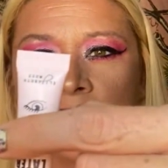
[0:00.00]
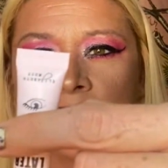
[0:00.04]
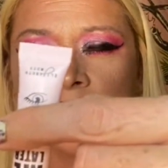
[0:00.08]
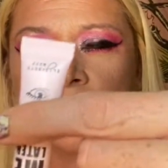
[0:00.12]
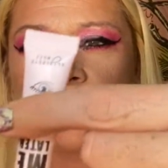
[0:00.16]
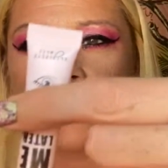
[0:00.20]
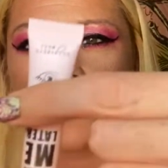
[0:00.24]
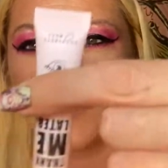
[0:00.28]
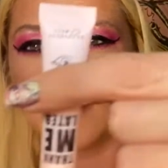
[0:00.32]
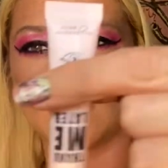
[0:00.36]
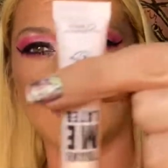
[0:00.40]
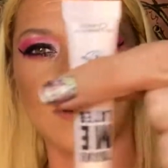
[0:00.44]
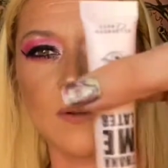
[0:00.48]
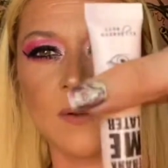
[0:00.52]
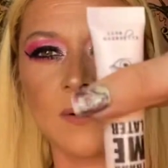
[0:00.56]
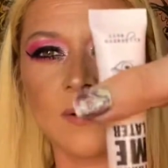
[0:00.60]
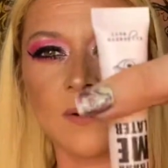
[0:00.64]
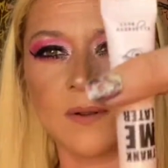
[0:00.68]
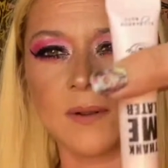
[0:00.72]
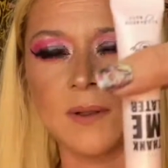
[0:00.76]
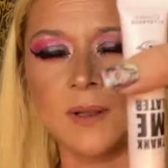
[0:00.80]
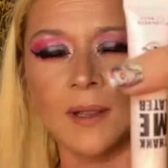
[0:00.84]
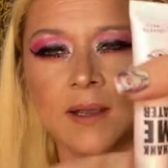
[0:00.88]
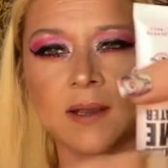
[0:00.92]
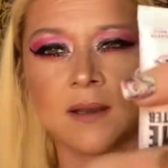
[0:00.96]
bottle,
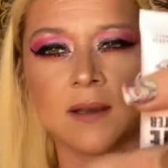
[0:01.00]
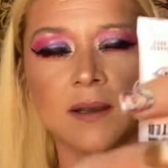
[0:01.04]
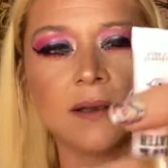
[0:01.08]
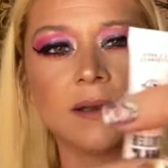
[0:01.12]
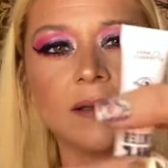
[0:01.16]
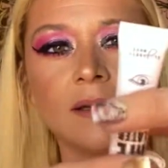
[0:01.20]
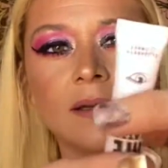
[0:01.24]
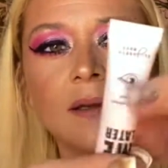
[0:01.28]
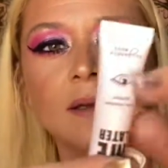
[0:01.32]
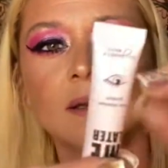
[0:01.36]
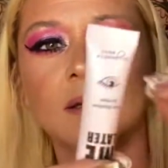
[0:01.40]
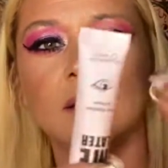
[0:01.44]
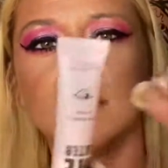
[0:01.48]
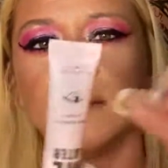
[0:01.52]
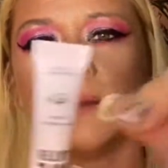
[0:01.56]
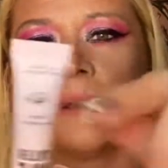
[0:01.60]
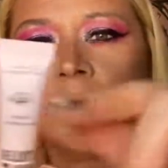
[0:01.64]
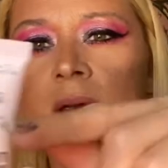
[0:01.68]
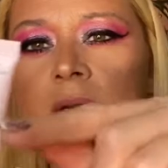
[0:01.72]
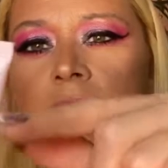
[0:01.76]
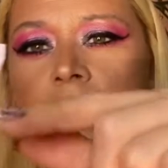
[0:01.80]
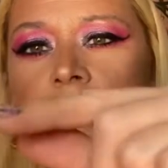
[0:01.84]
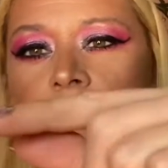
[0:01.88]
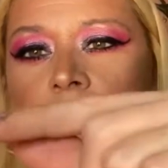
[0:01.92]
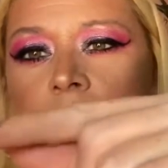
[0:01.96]
like,
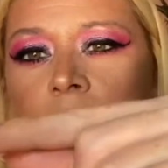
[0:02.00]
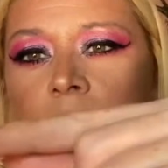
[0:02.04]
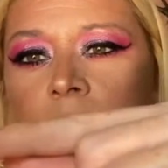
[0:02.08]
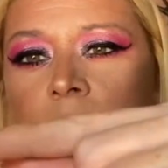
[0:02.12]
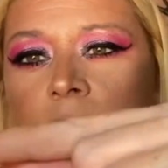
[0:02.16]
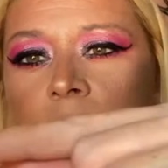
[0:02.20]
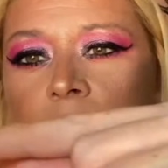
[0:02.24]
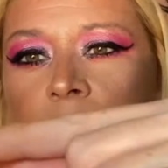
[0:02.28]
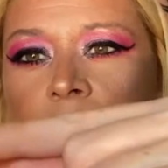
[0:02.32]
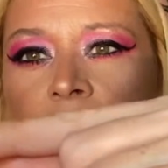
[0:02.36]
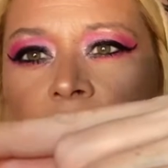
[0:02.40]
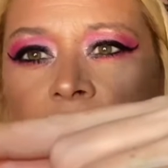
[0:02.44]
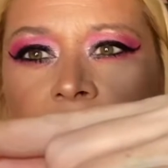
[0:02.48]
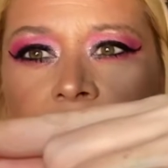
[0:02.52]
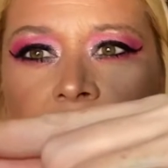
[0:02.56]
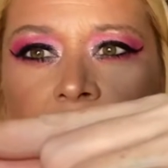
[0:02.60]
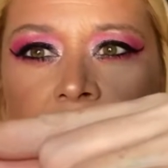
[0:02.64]
right in